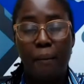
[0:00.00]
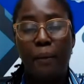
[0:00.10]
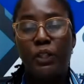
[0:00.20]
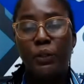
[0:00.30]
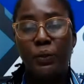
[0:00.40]

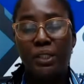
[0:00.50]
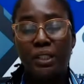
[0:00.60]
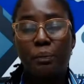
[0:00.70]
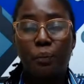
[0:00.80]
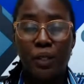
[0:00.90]
but
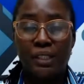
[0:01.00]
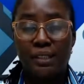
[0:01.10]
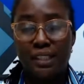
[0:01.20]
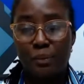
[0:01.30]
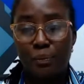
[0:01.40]
using a
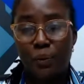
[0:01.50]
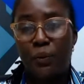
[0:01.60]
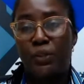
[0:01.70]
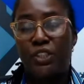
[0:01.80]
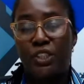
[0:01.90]
process
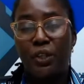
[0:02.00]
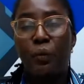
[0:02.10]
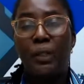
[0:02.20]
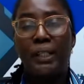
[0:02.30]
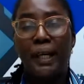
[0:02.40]
approach
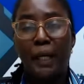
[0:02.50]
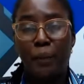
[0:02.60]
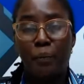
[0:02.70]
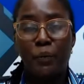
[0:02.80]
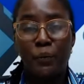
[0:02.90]
will
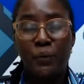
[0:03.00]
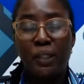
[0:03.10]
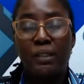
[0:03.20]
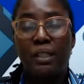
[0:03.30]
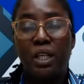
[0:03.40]
help you
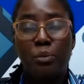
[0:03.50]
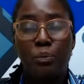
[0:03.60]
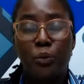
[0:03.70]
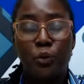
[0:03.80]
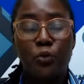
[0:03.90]
to
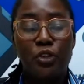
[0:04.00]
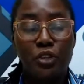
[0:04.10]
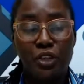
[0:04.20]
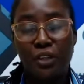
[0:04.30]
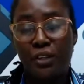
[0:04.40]
improve
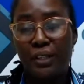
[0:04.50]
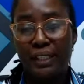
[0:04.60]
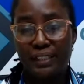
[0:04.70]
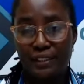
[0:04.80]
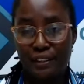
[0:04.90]
your
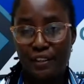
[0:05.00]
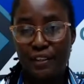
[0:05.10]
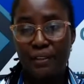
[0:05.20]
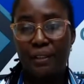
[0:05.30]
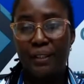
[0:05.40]

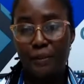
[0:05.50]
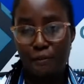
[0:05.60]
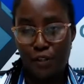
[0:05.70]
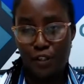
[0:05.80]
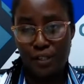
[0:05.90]
internal
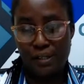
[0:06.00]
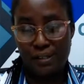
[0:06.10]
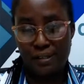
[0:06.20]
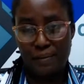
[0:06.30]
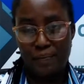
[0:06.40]

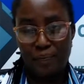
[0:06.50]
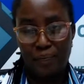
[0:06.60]
efficiency.